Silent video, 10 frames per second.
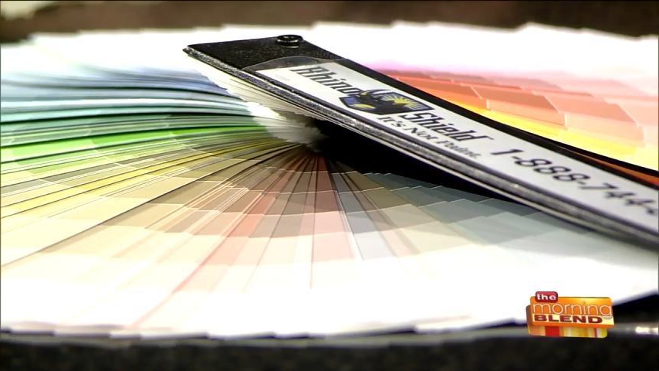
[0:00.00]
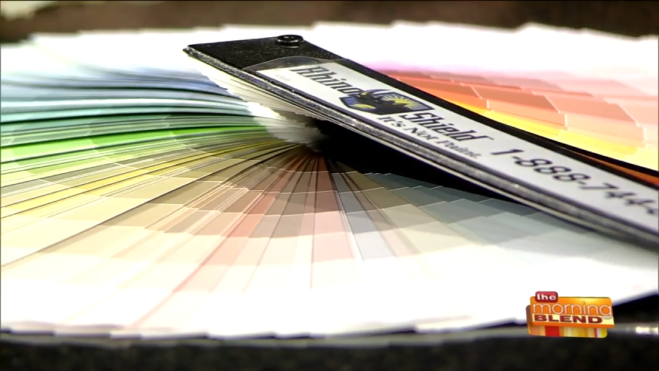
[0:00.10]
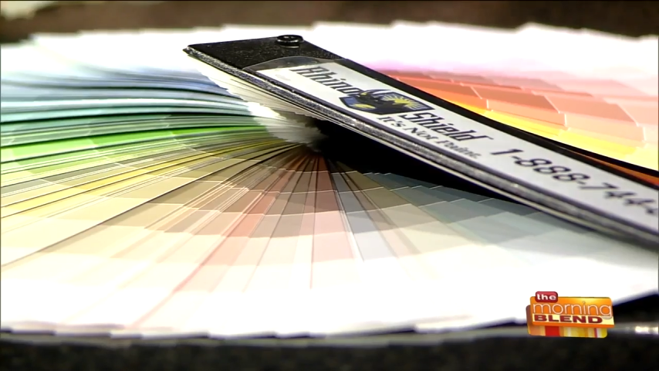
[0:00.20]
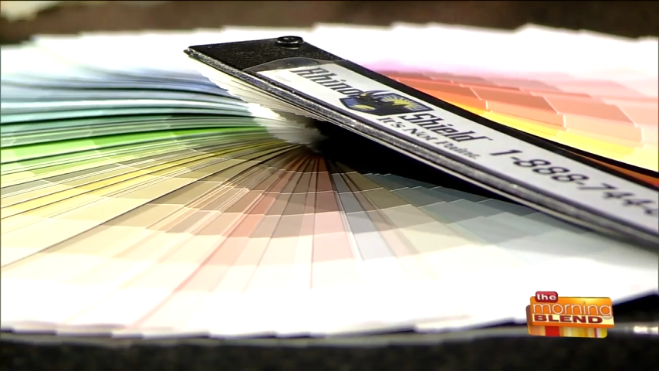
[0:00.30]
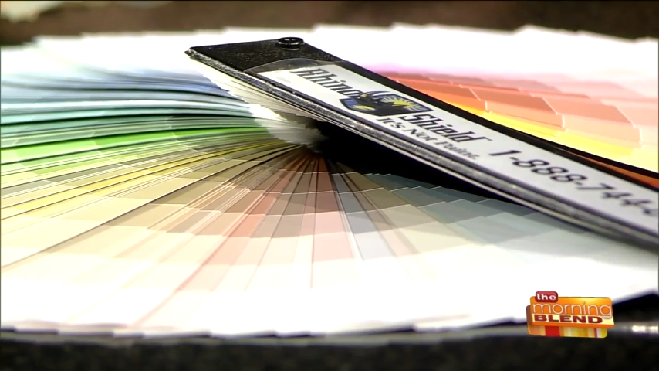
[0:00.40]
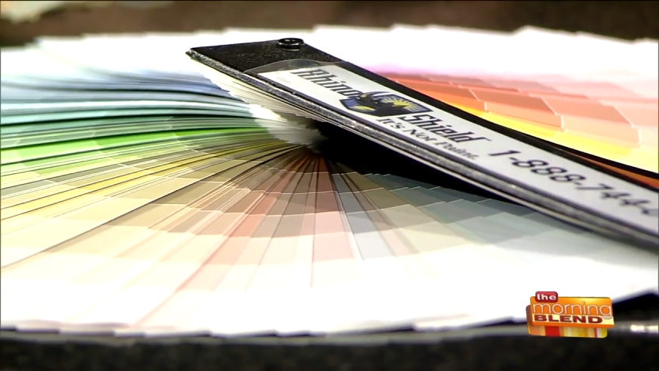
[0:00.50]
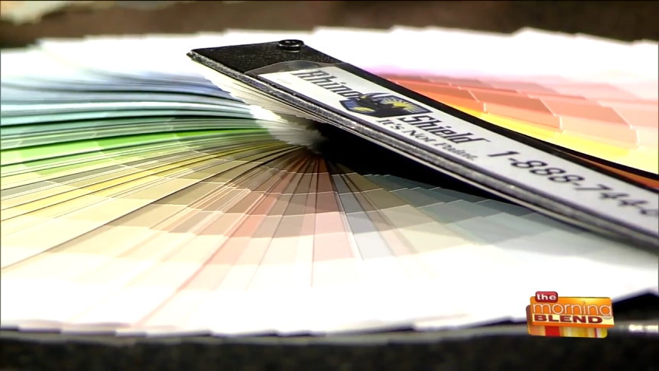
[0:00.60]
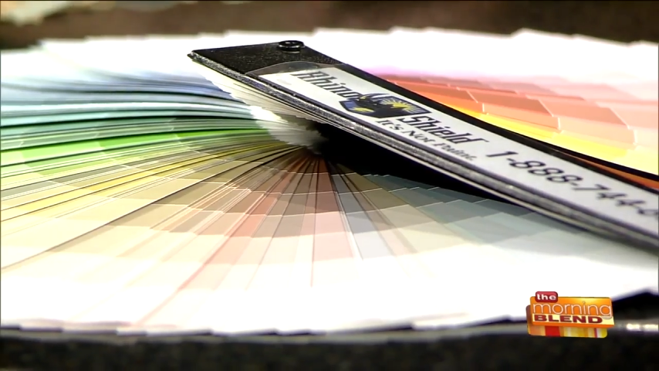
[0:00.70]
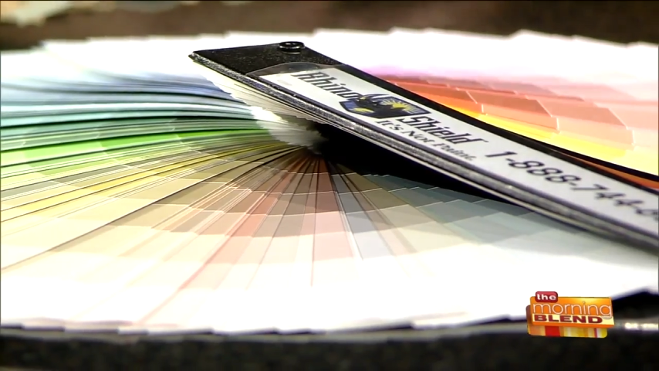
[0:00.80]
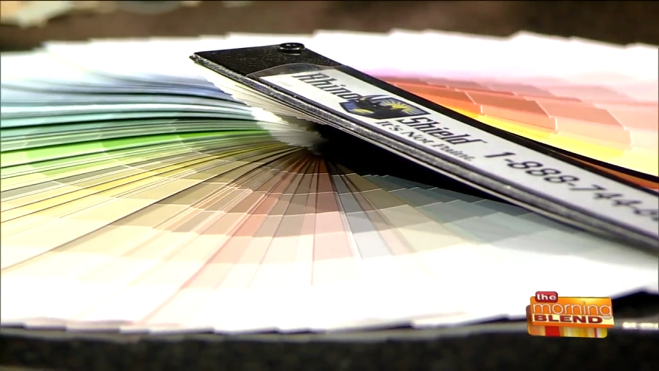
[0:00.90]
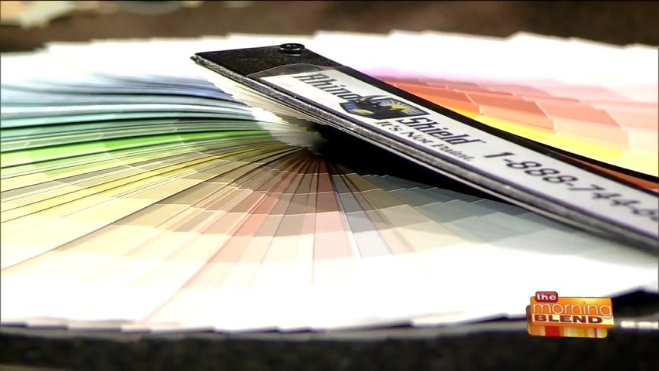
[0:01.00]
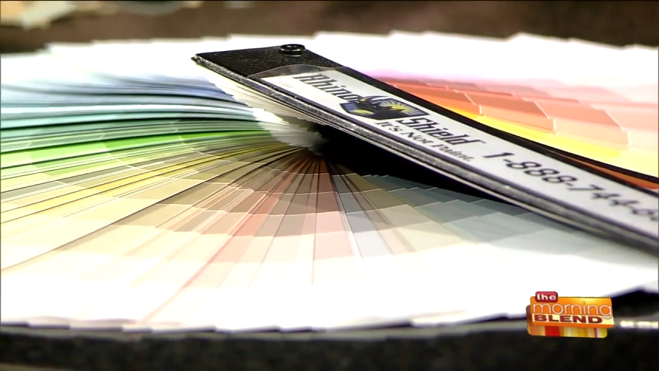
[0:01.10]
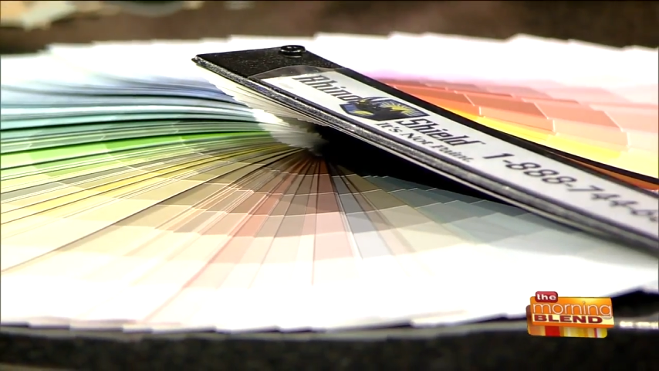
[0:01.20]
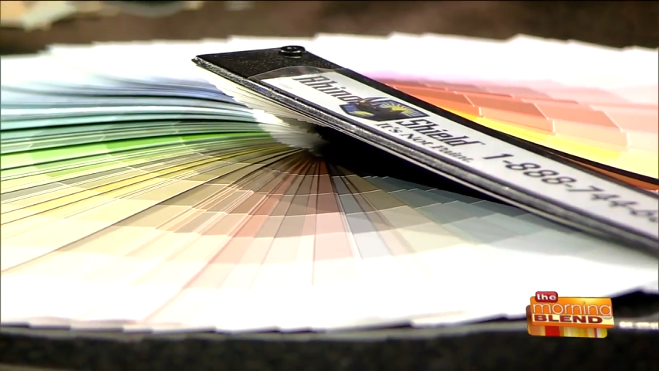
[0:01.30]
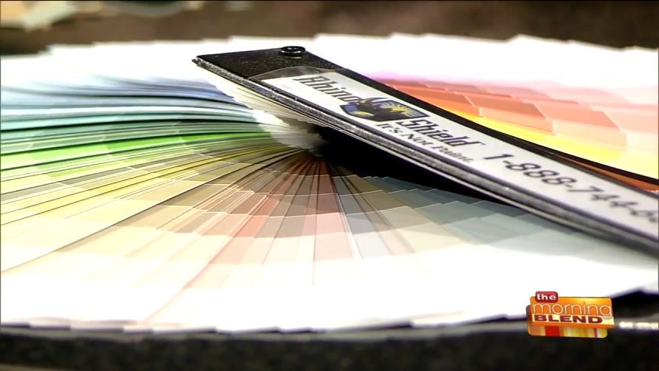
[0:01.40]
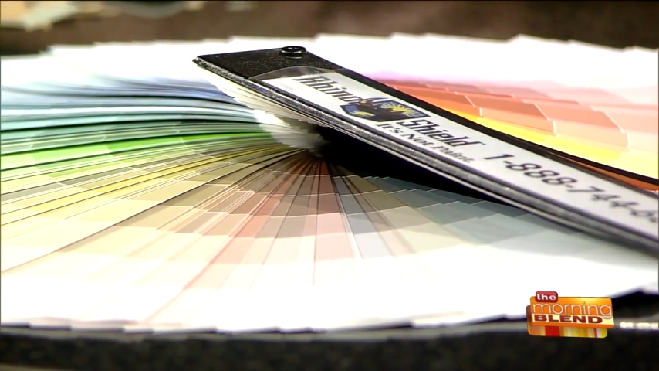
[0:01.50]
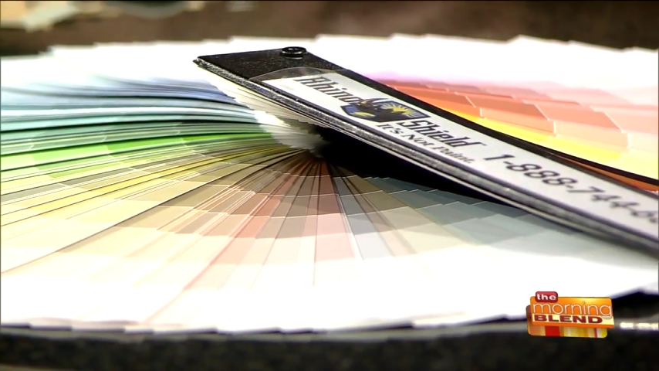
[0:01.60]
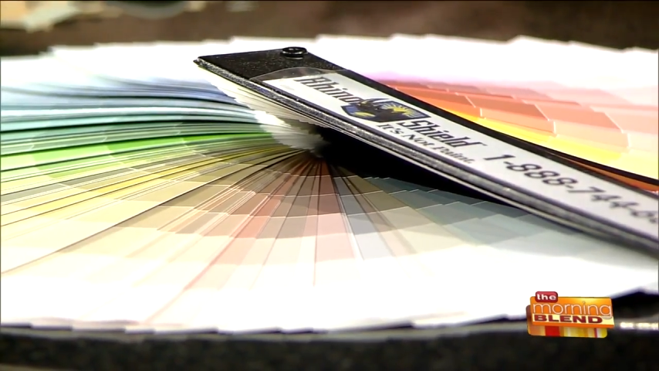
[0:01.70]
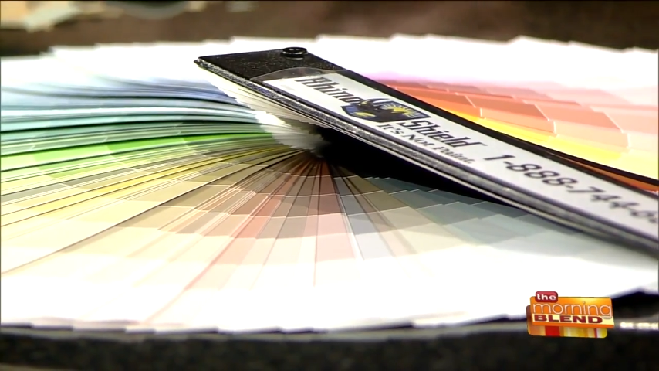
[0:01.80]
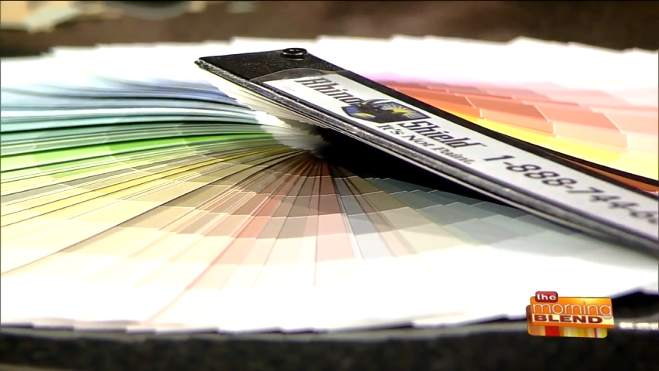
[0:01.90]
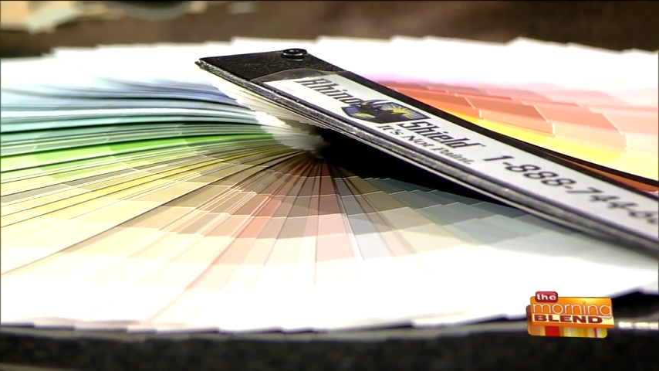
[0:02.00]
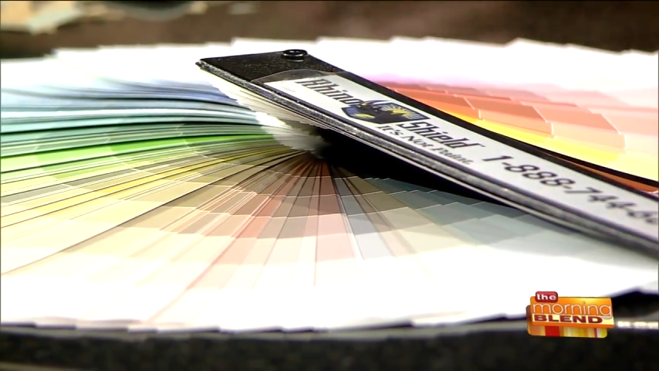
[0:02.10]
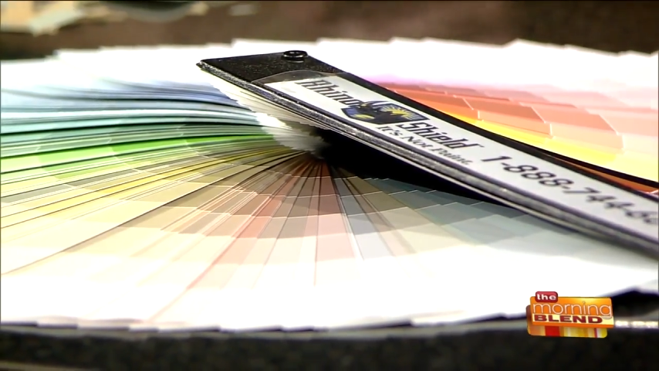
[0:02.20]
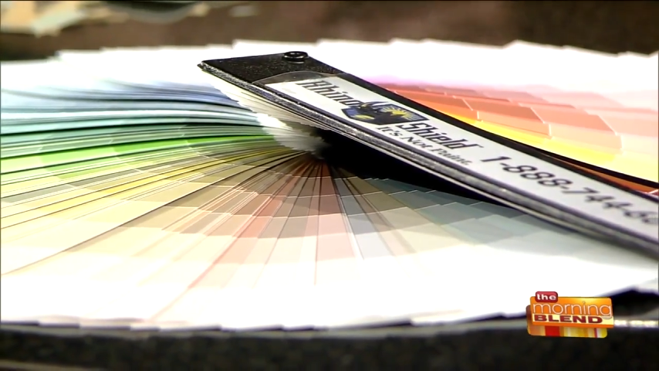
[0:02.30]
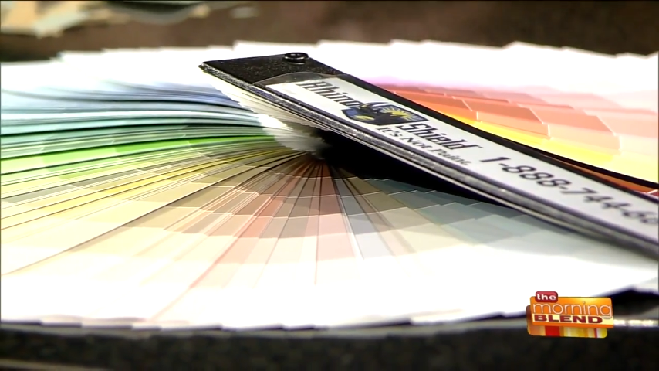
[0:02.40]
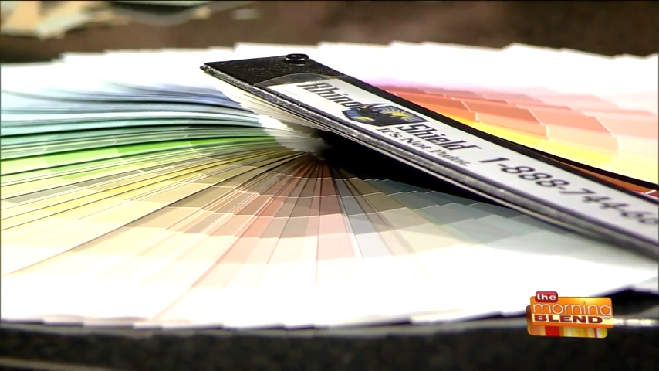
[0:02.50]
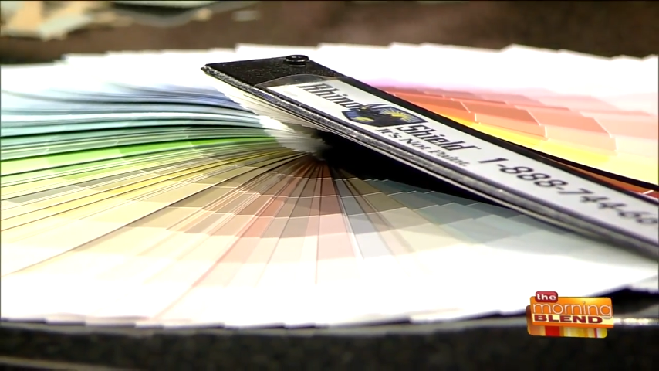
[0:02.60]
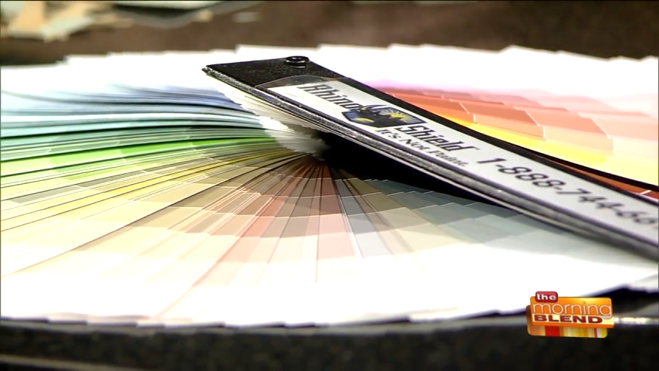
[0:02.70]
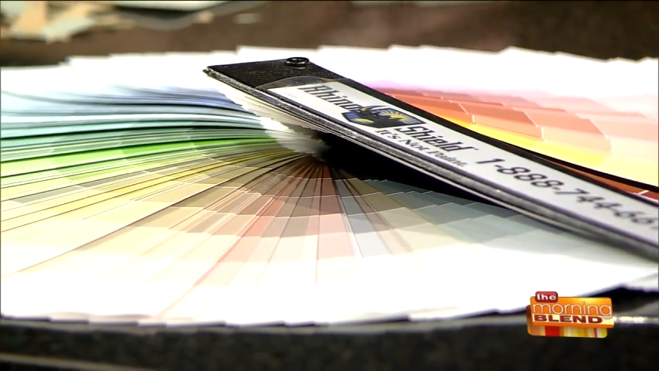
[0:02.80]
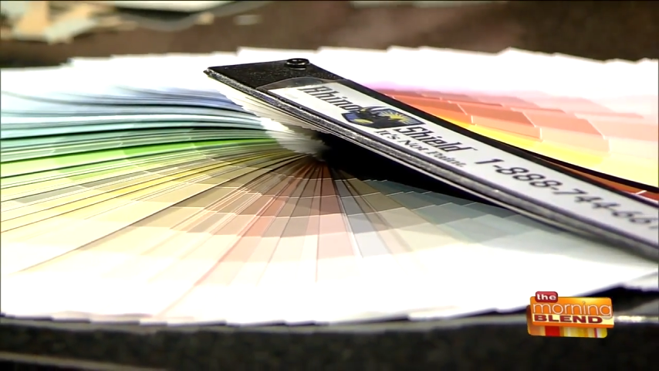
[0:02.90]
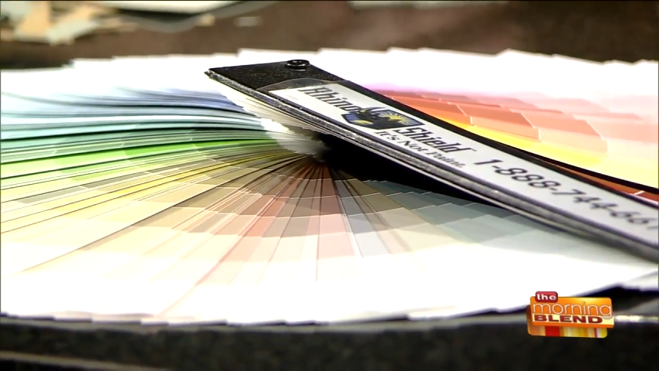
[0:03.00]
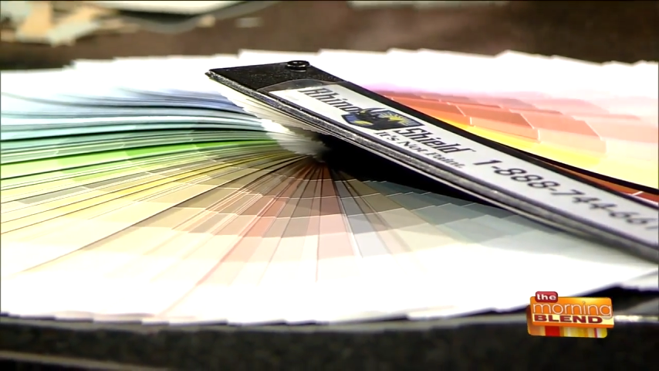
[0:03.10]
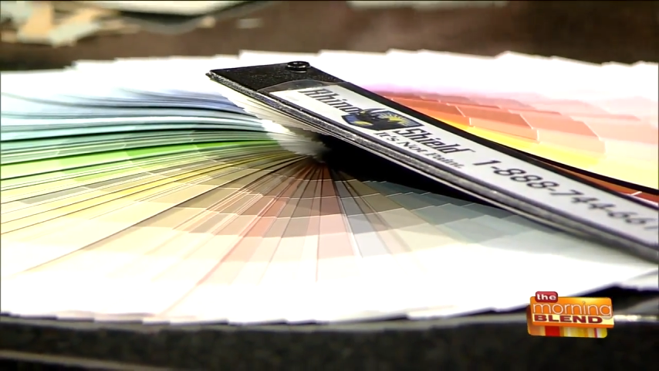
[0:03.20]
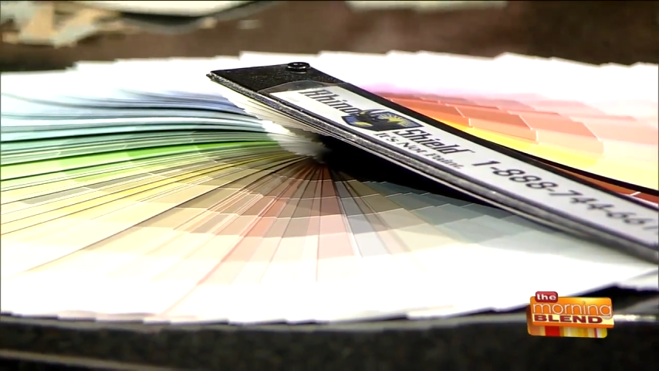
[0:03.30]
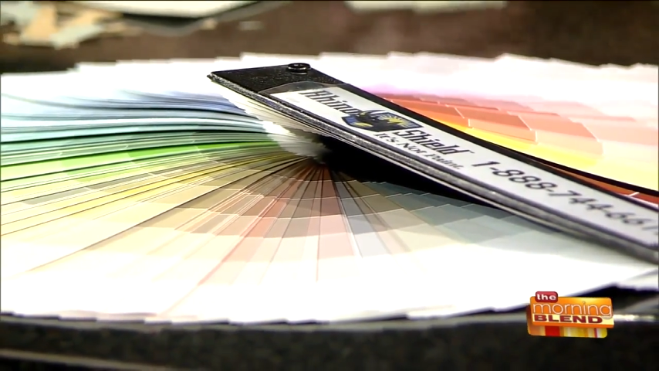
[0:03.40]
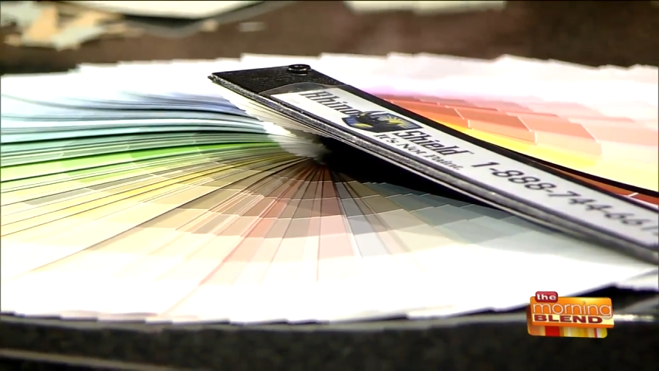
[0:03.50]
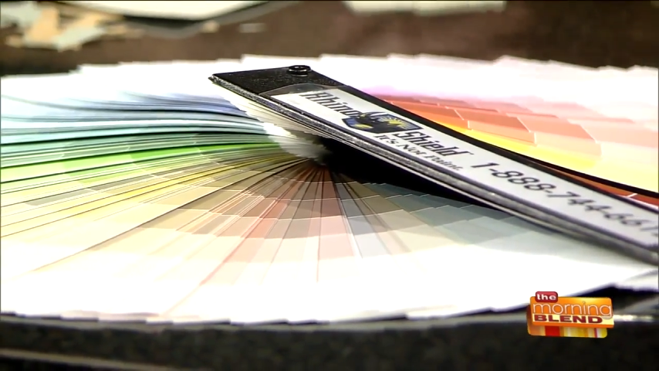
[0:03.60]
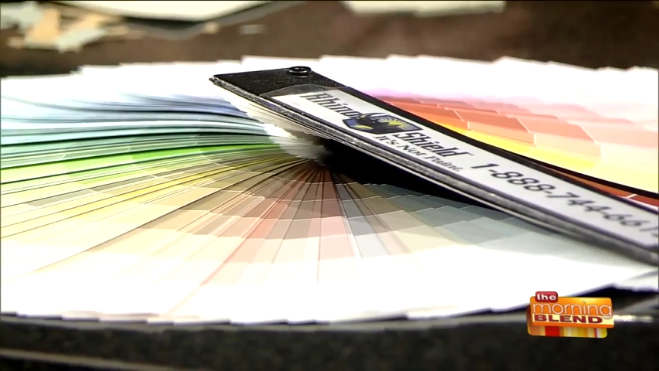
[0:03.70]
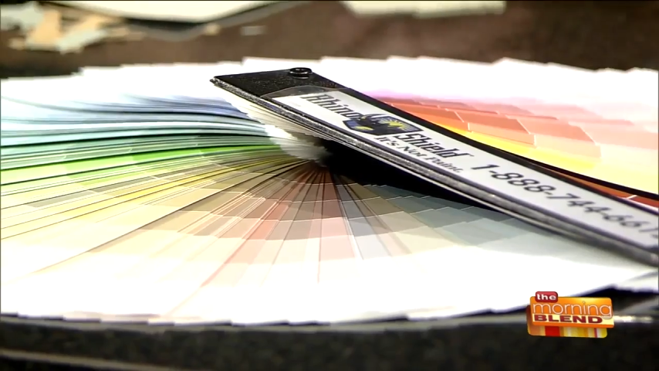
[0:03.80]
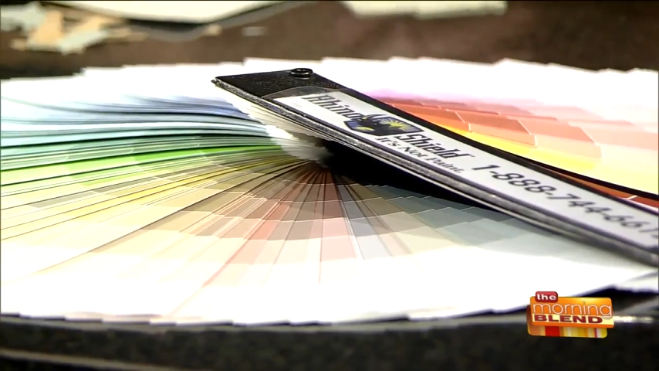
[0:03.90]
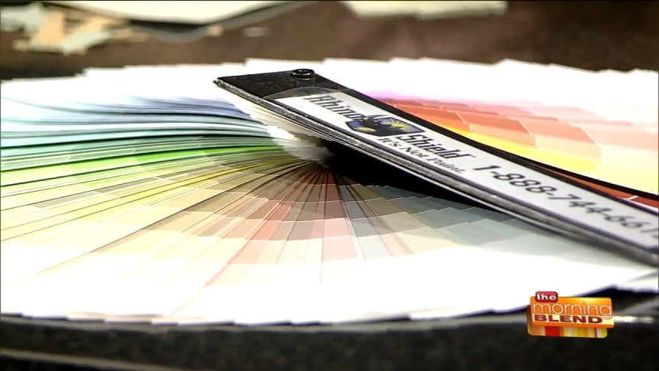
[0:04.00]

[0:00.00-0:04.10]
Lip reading: Nobody's mouth can be seen.